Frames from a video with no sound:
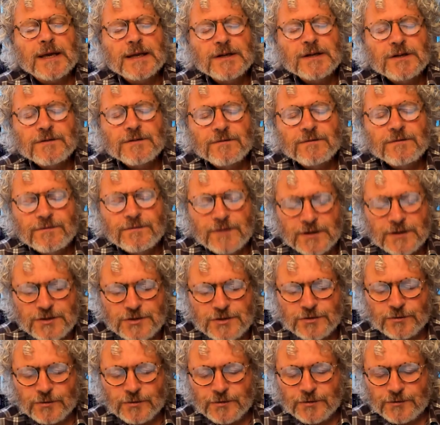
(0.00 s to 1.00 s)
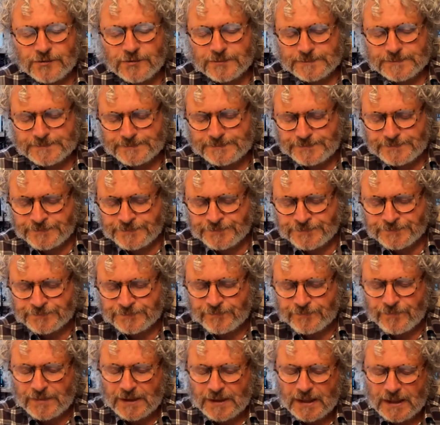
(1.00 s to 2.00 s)
individuals,
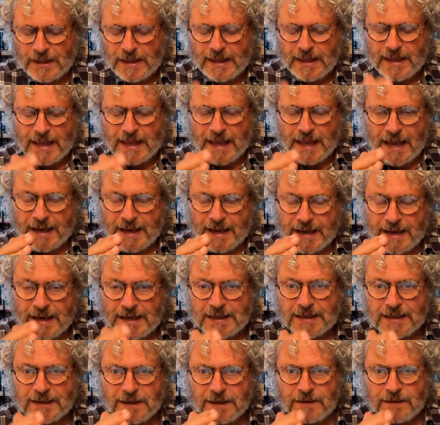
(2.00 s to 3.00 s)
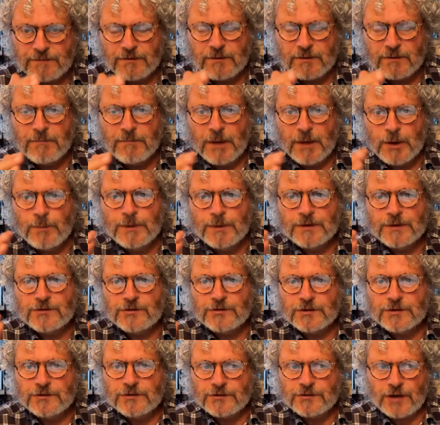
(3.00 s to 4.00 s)
at any given
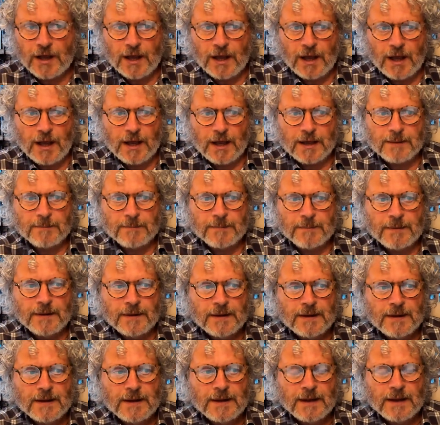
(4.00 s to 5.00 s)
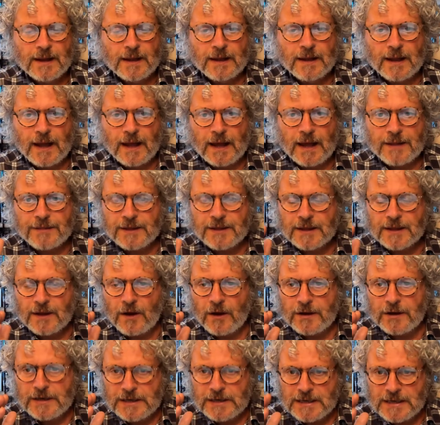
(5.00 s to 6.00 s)
moment in time, I think
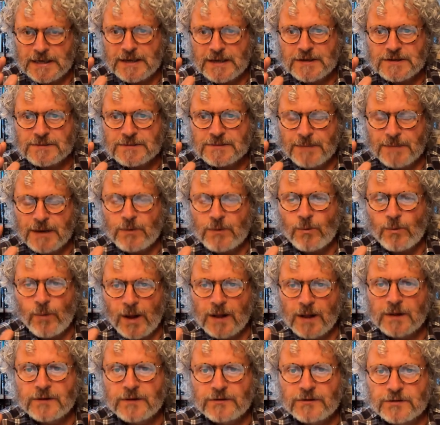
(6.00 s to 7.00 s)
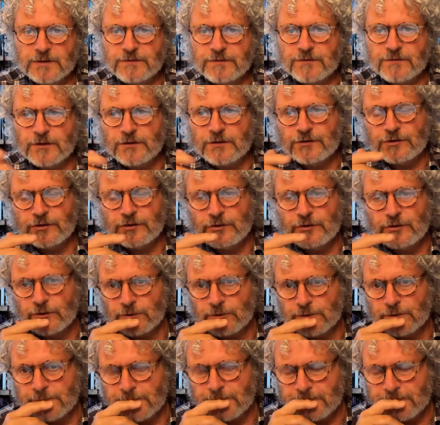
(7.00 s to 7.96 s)
our needs may well differ too.